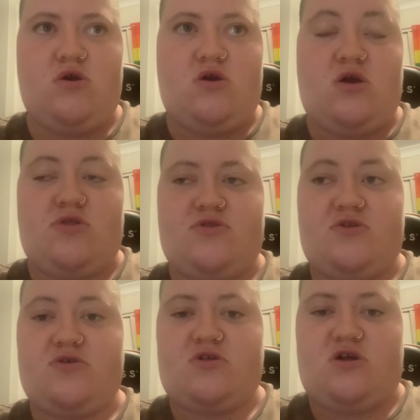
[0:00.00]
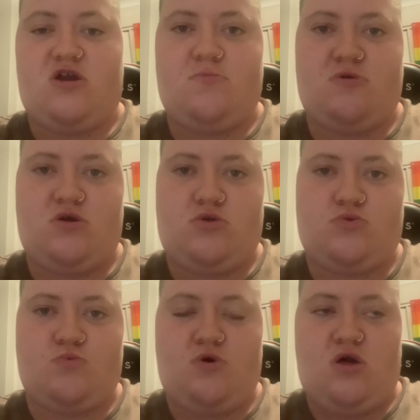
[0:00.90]
a disclaimer as
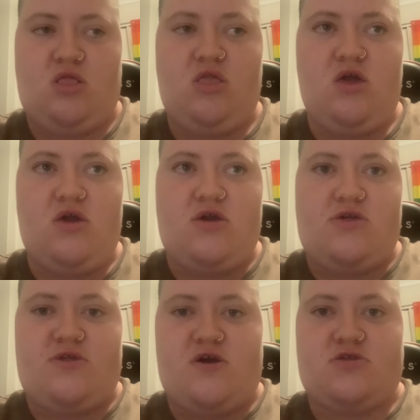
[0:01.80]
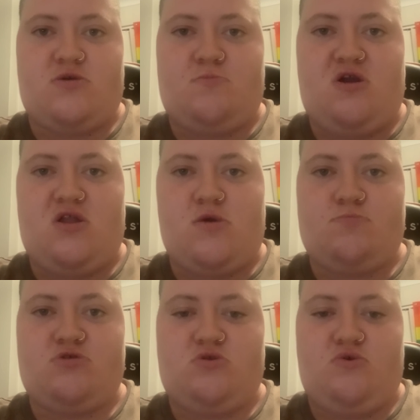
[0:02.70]
well, that I mean
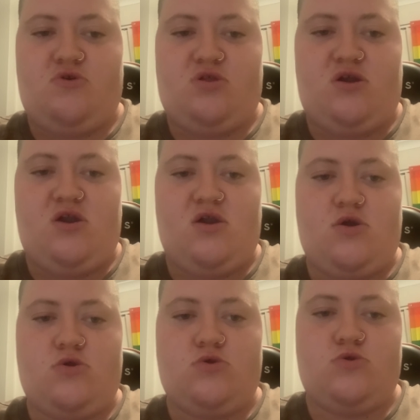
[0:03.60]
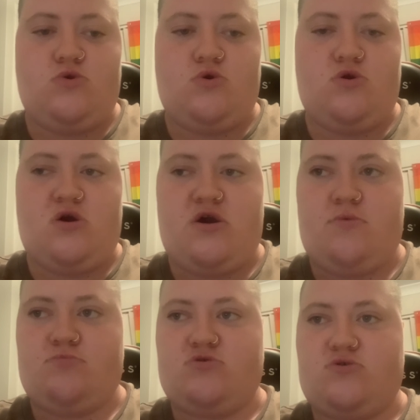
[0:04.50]
absolutely no
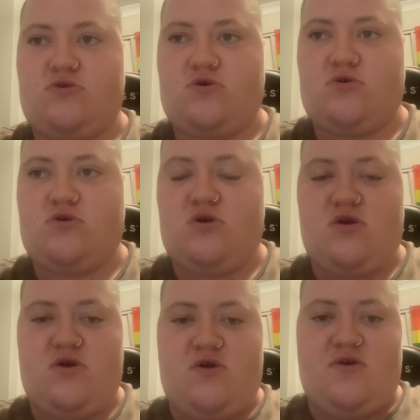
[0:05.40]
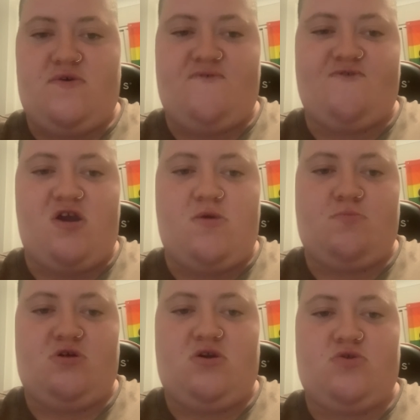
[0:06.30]
harm to the
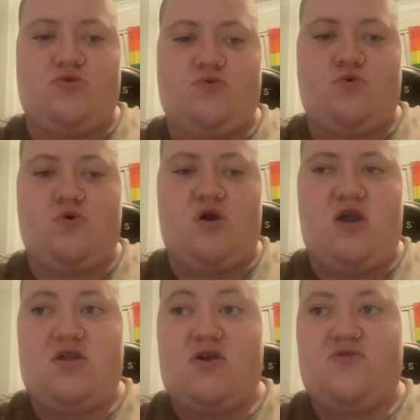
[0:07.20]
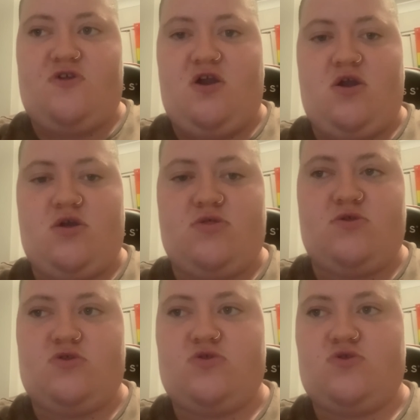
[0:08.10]
families or anything.
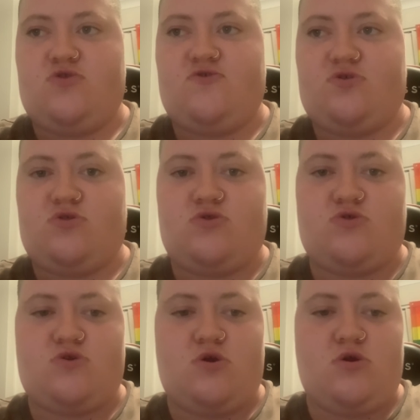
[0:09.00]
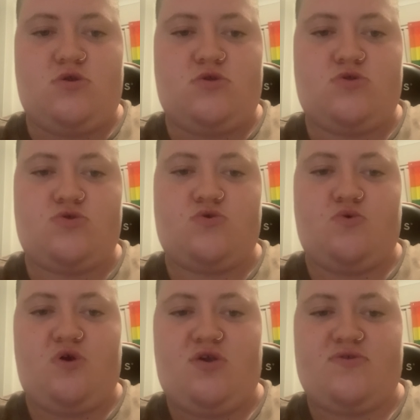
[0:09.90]
This is just
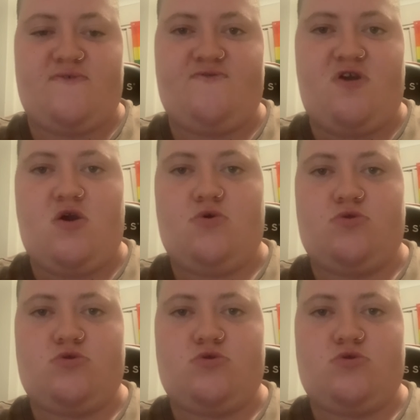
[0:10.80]
stories I've found